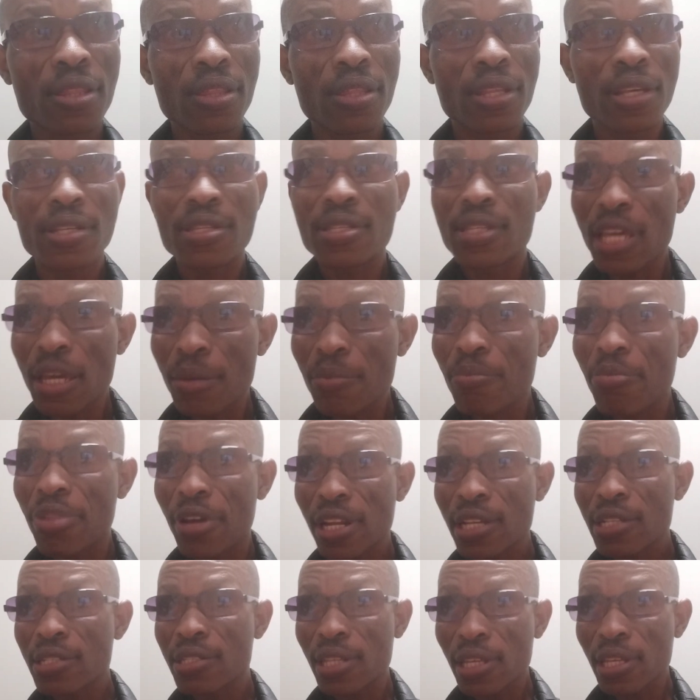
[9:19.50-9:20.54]
The same
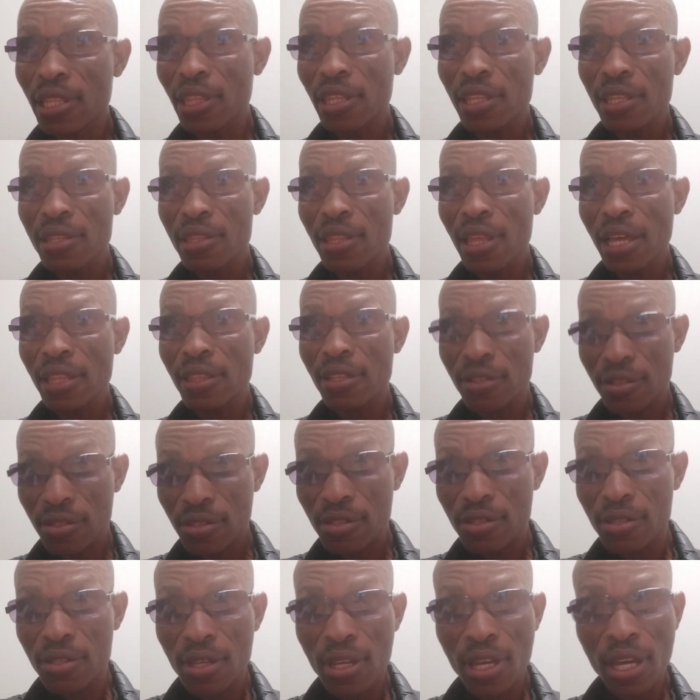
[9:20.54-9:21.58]
president that
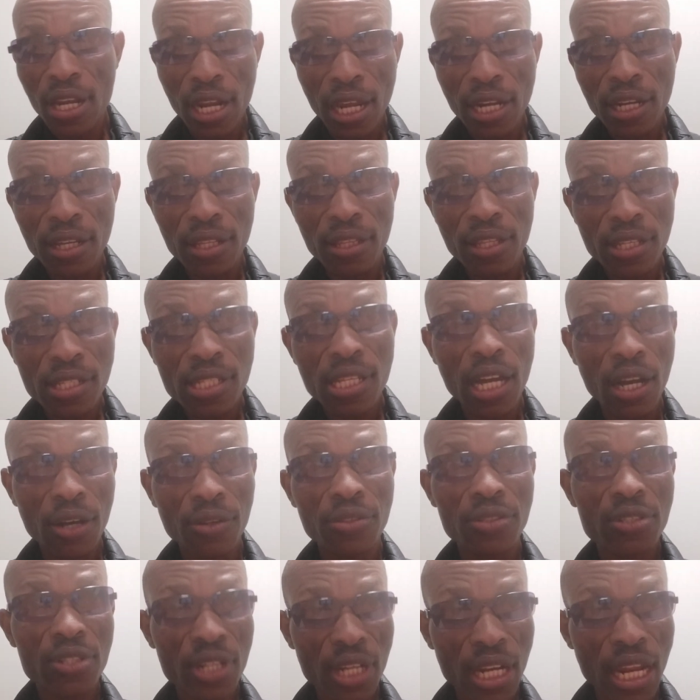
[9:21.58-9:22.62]
is running this
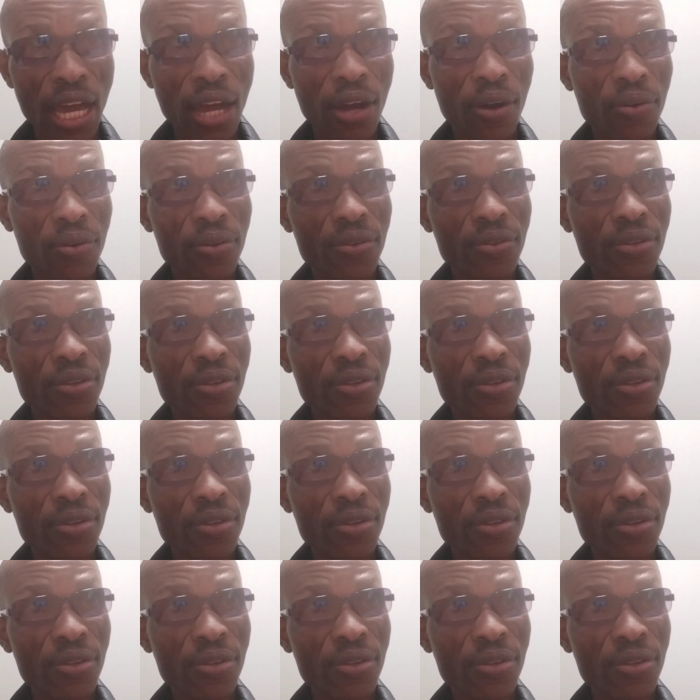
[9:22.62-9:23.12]
country now